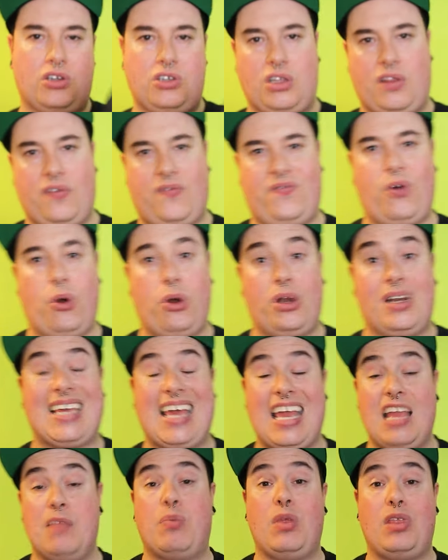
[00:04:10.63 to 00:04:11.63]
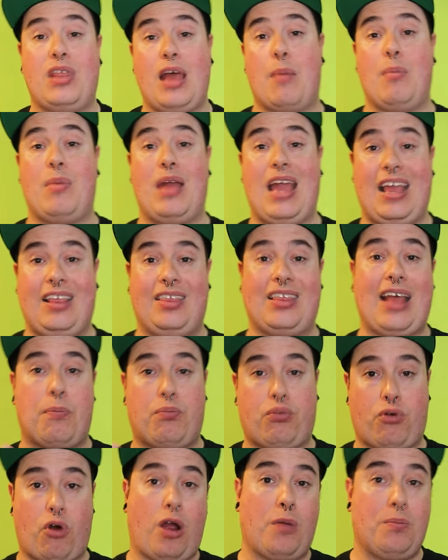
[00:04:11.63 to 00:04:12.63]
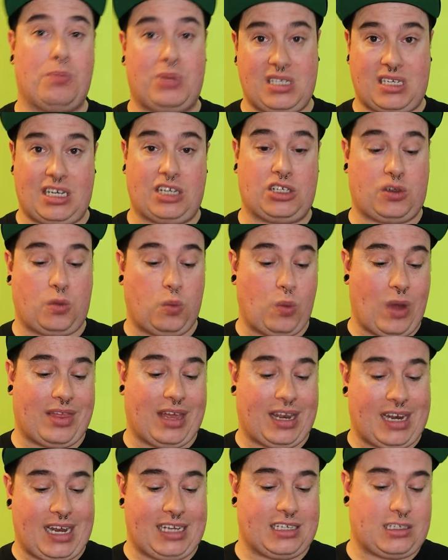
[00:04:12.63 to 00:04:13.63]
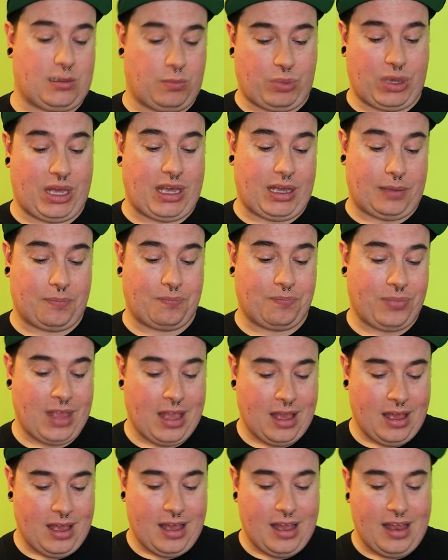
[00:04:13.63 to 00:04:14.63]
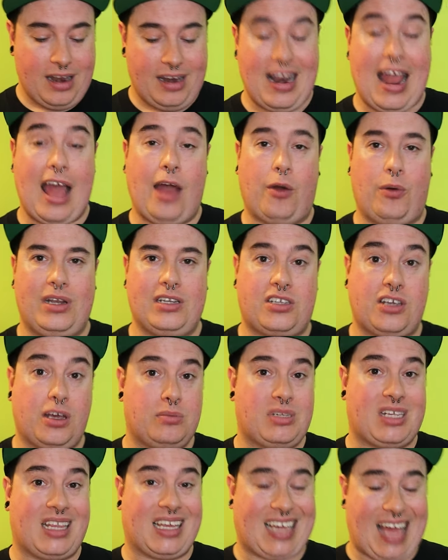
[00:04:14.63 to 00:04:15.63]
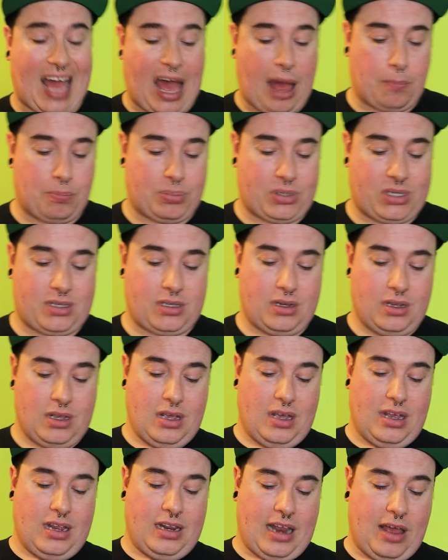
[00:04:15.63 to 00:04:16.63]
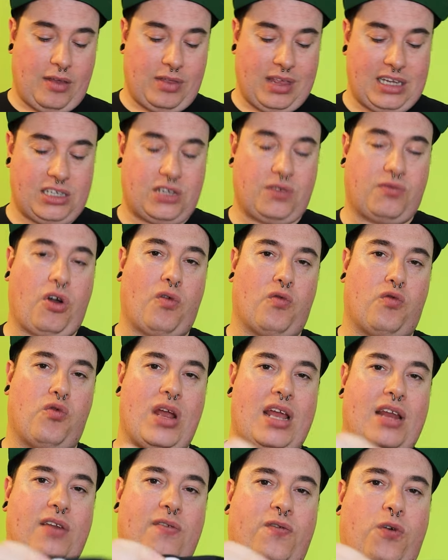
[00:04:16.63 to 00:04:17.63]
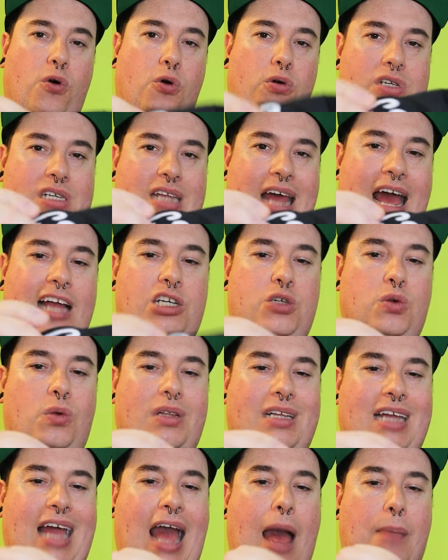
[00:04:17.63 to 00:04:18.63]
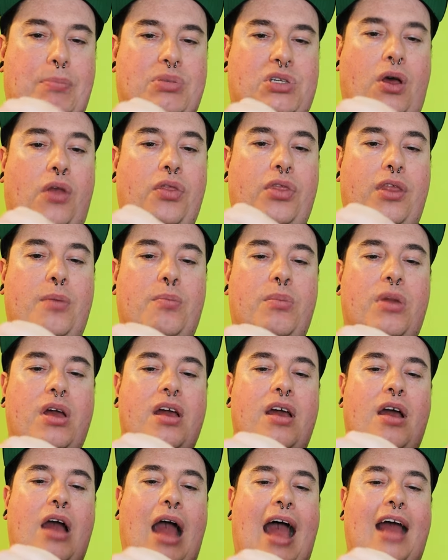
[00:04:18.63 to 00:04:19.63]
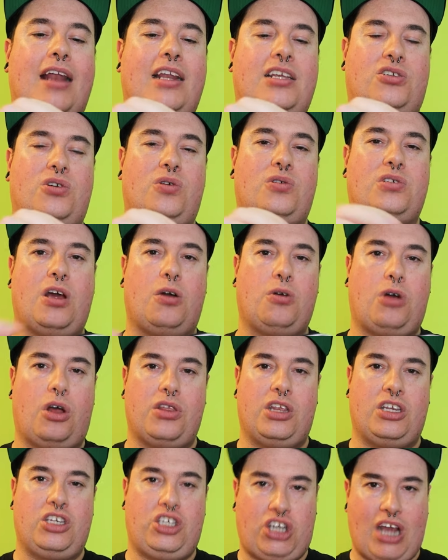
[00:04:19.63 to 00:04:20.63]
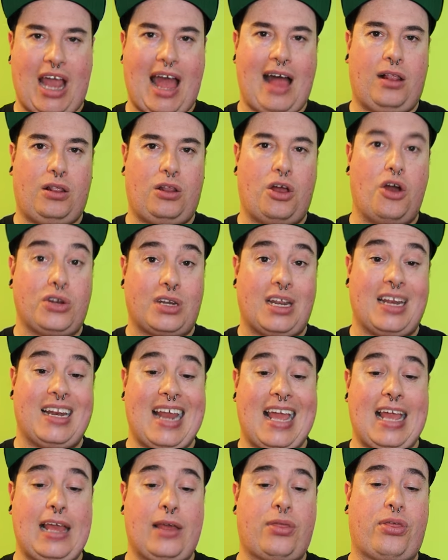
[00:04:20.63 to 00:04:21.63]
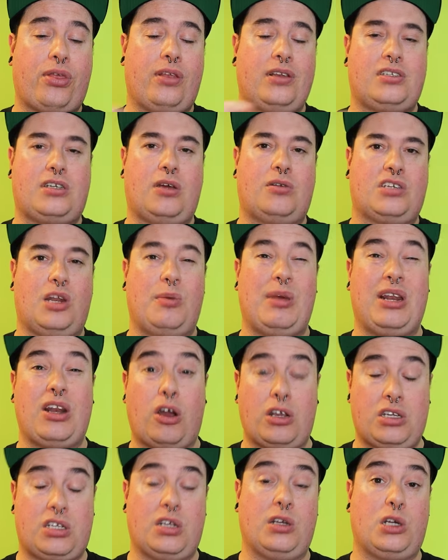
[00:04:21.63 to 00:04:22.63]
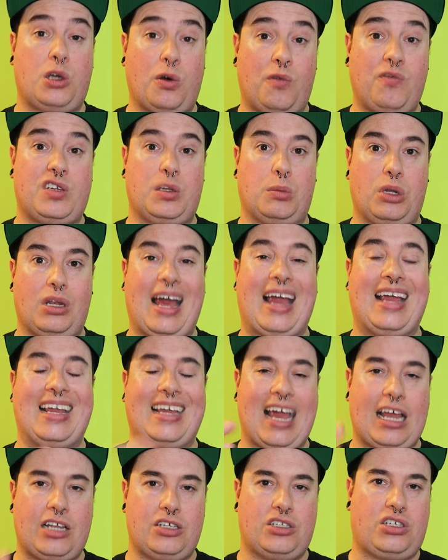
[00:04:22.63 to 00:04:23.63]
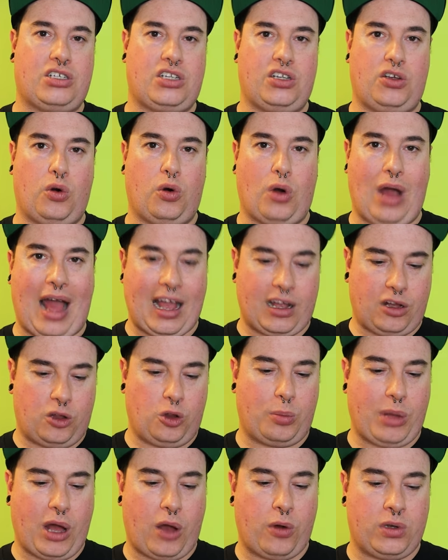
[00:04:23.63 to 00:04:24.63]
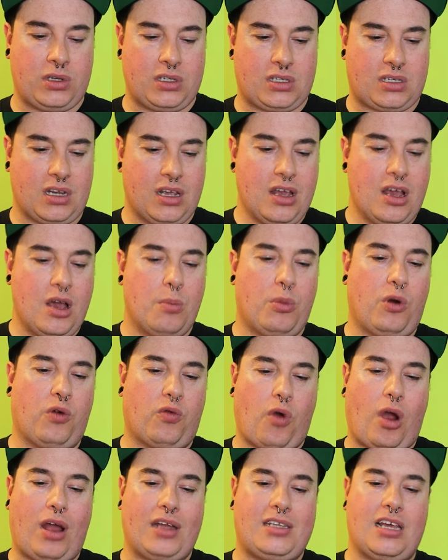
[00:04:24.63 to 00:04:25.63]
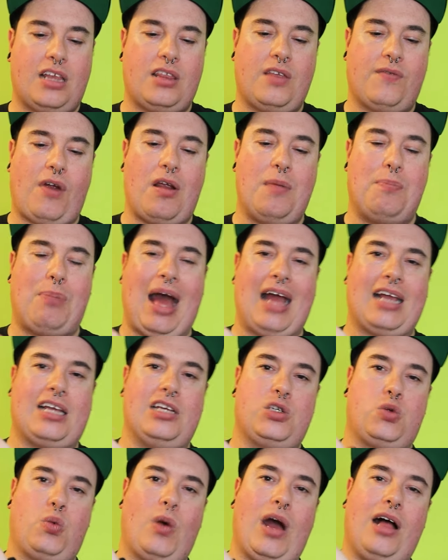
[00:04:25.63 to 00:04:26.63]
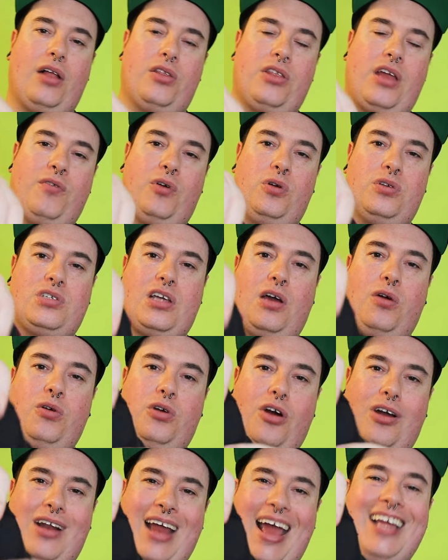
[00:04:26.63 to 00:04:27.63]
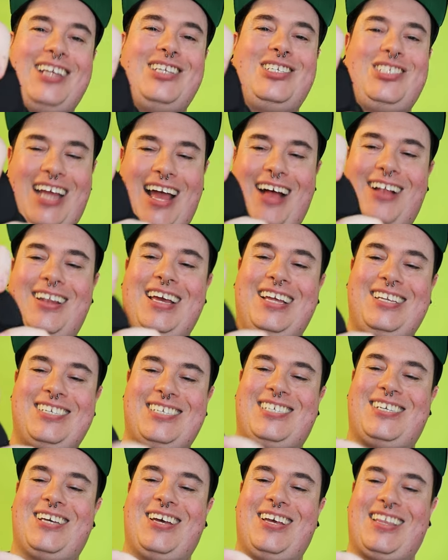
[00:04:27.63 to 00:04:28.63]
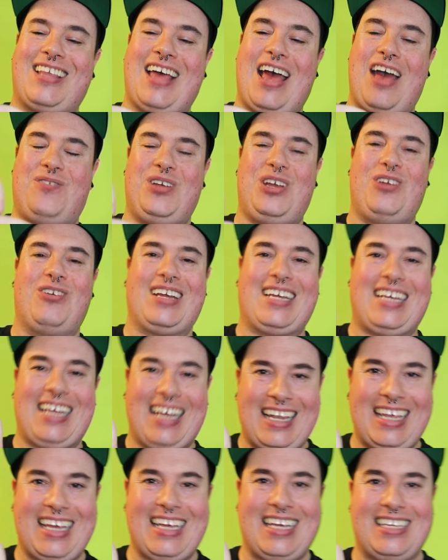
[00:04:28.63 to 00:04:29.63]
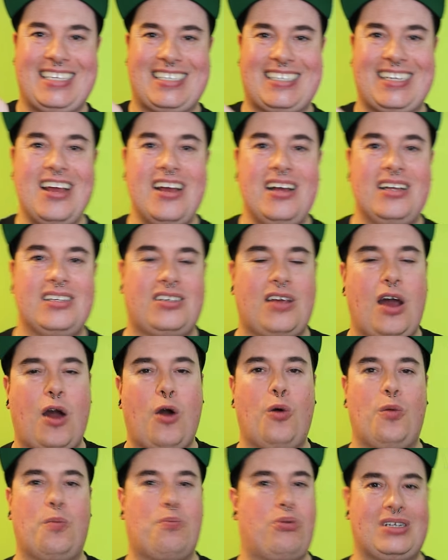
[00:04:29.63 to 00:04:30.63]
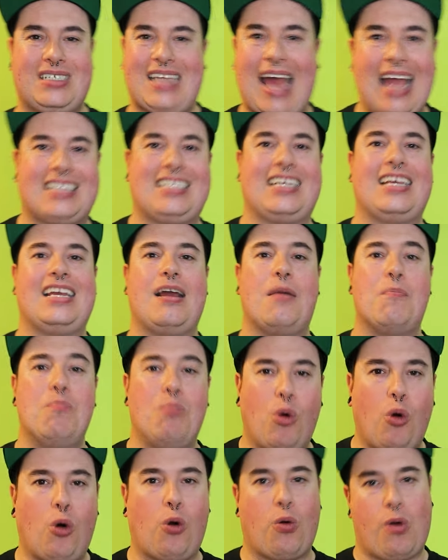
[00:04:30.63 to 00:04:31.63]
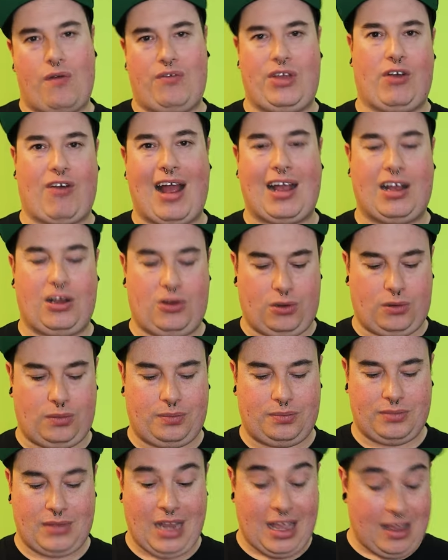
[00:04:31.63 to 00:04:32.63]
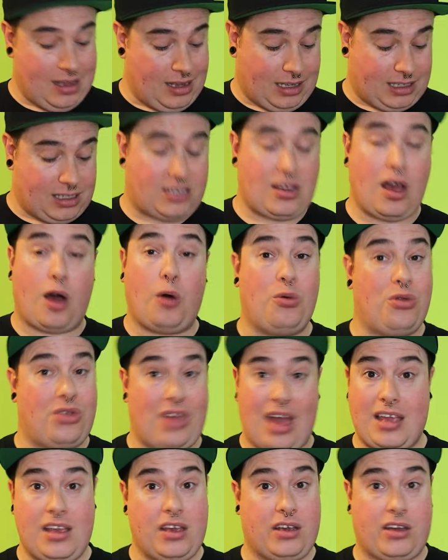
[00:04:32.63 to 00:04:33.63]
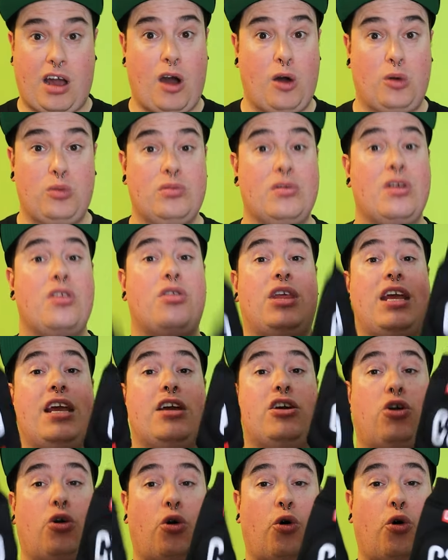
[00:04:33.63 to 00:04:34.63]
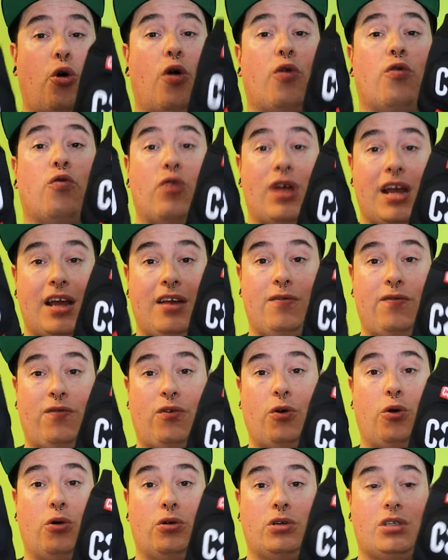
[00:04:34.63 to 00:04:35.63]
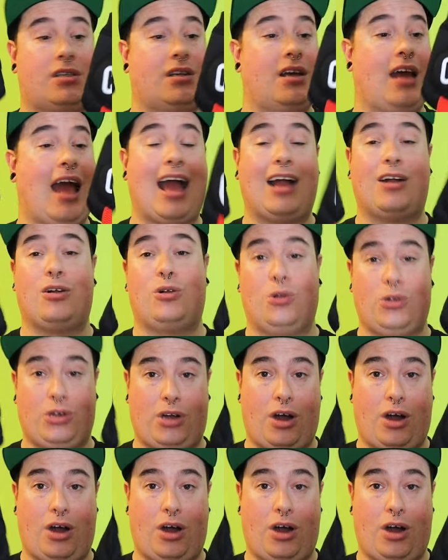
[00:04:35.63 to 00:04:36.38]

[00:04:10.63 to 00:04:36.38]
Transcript: under the foot, keeping them in that prime position where they need to be. Now, in terms of the caps, now these have got reinforced actual caps on them and it's also got the gel underneath so it's going to be nice and comfortable against your ankle bones. But right at the very back as well they've also got a gel insert there for your Achilles. So protecting more of your ankle. And so there you go, the core reinforced ankle